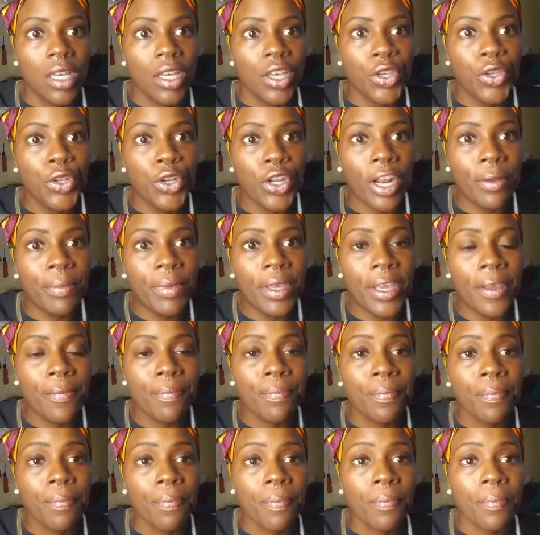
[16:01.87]
You know what I mean?
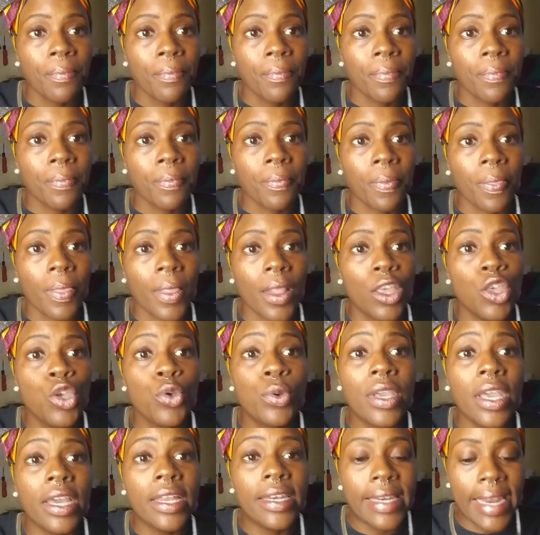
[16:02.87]
You
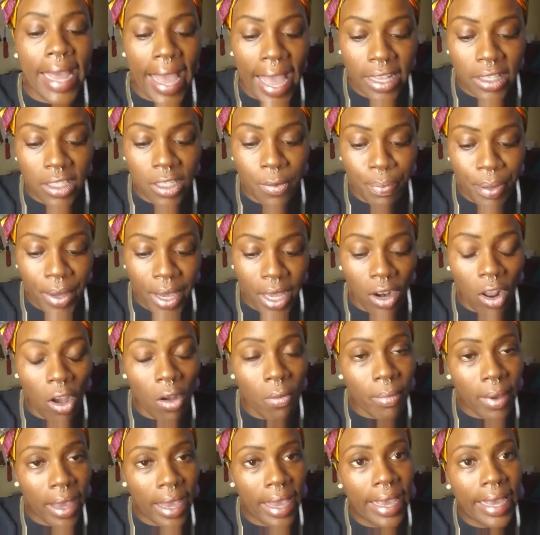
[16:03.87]
cannot depend
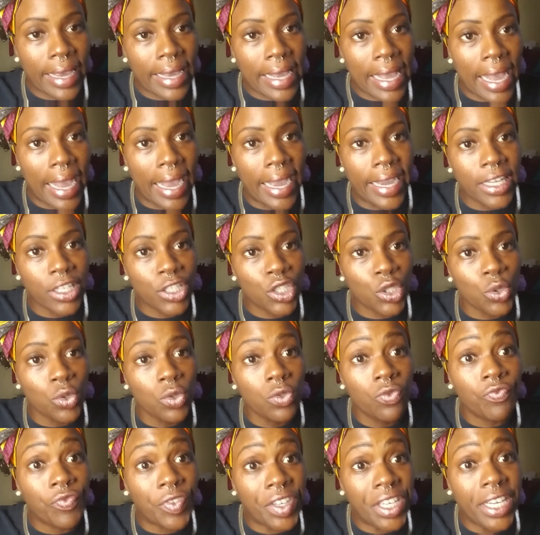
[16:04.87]
on mankind to
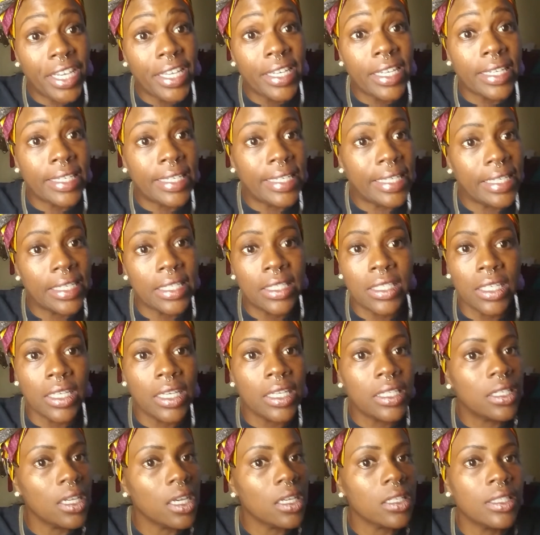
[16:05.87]
feed deity.
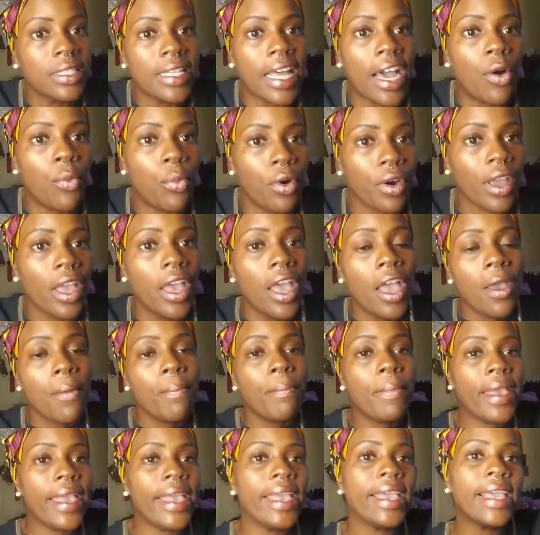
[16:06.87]
It does not work.
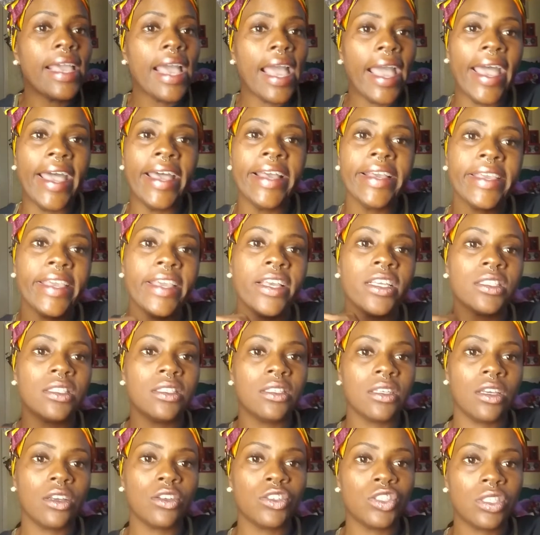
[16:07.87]
Mankind can
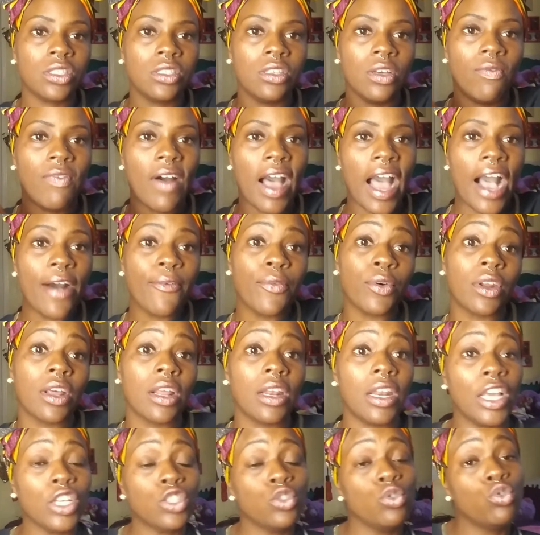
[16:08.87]
survive on a
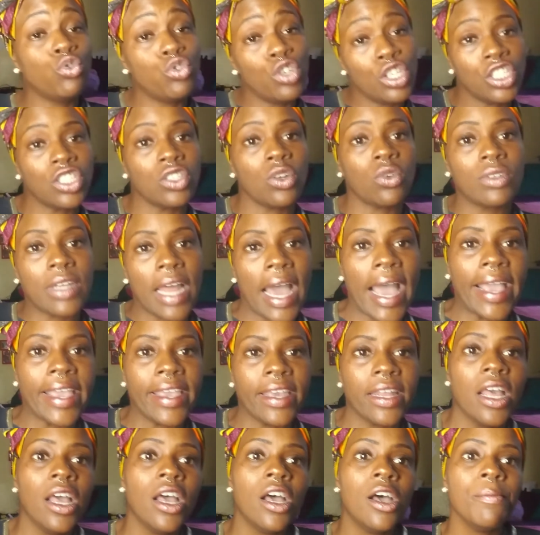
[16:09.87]
less nutritional
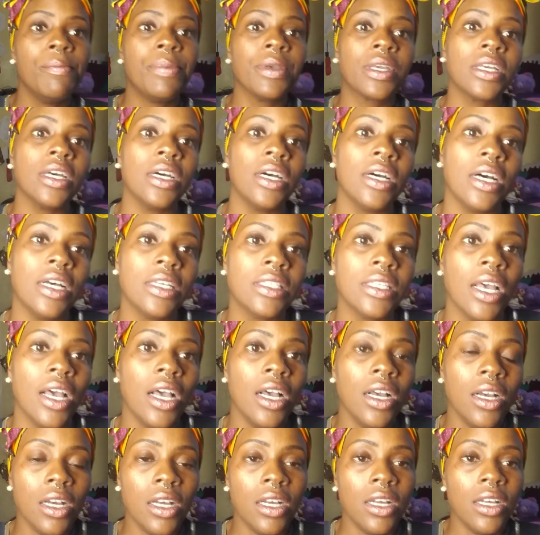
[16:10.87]
diet because
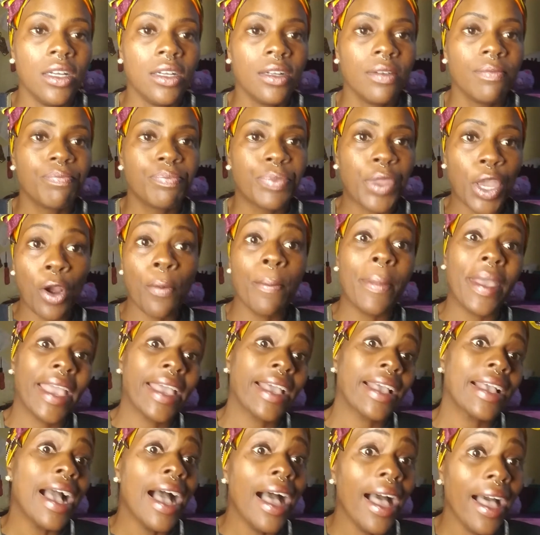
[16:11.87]
they're
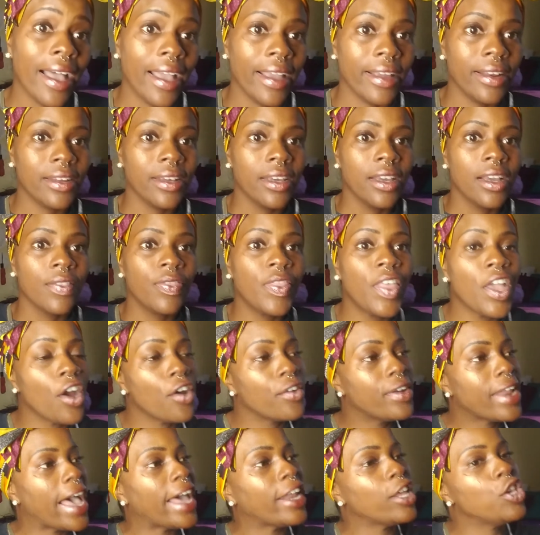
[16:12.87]
mankind.
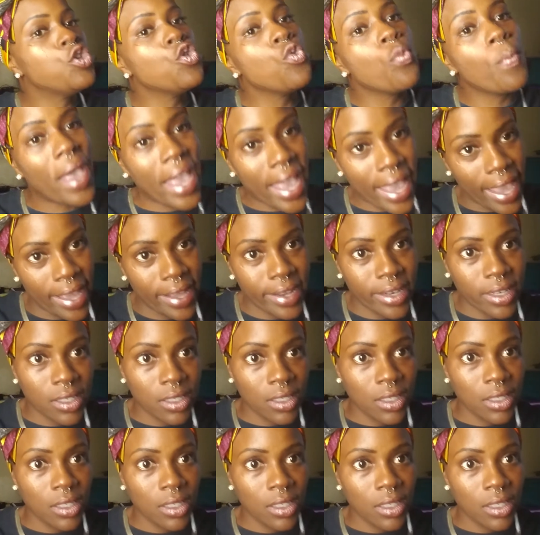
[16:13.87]
They're not human.